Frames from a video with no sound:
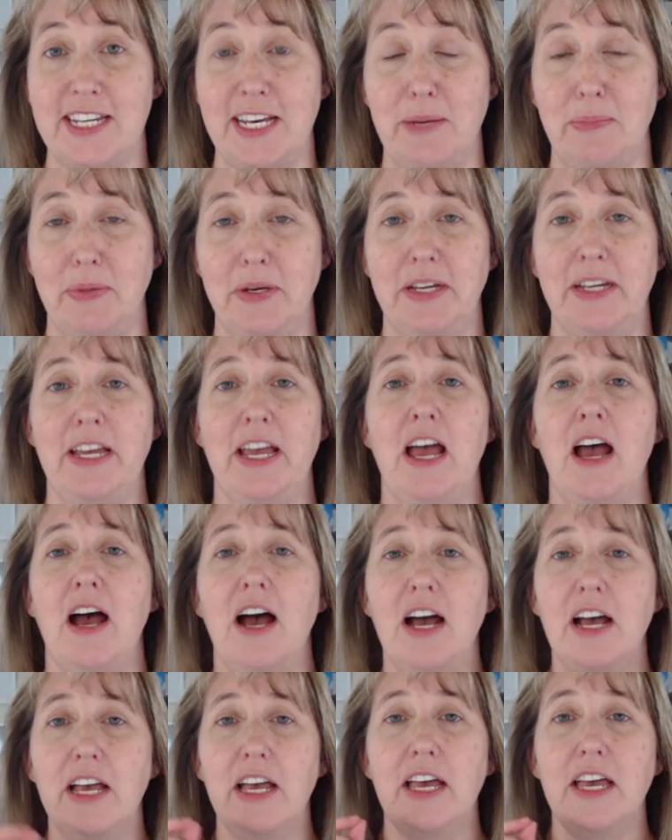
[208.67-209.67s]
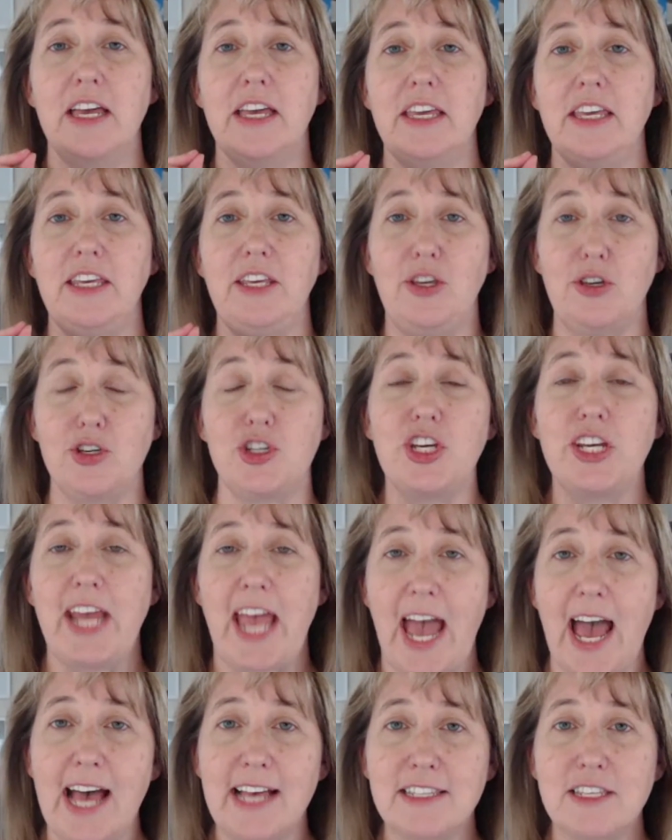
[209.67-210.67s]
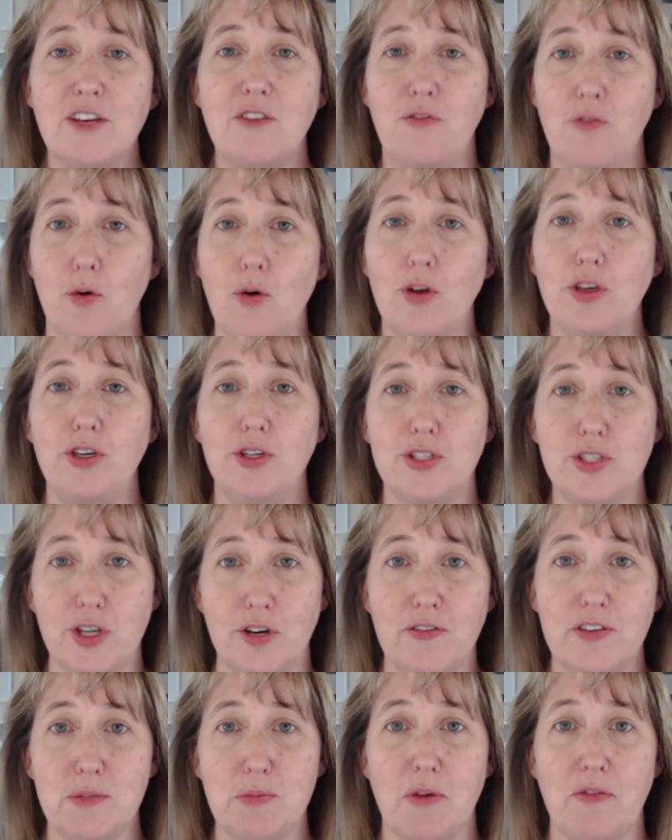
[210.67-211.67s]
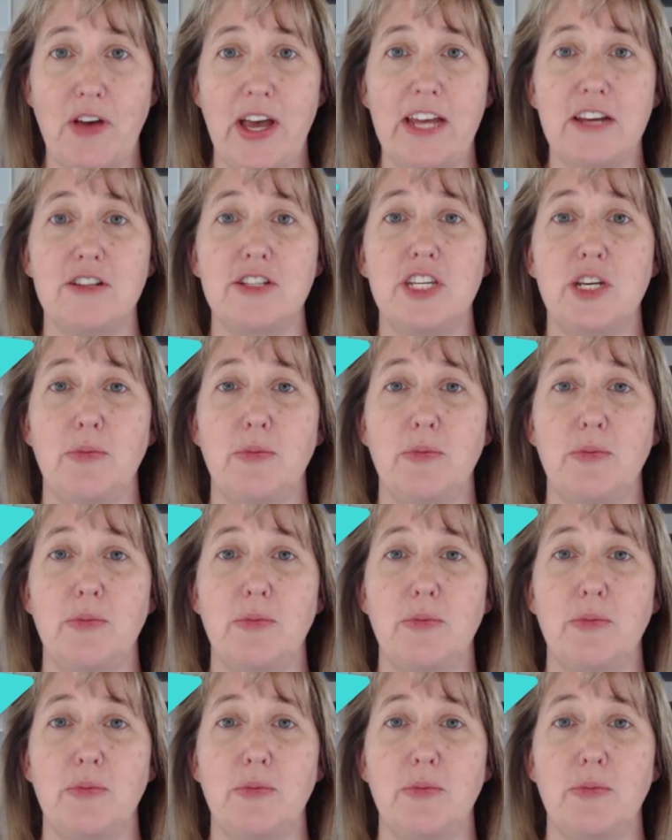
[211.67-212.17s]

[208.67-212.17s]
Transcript: tip. You should ask for your service providers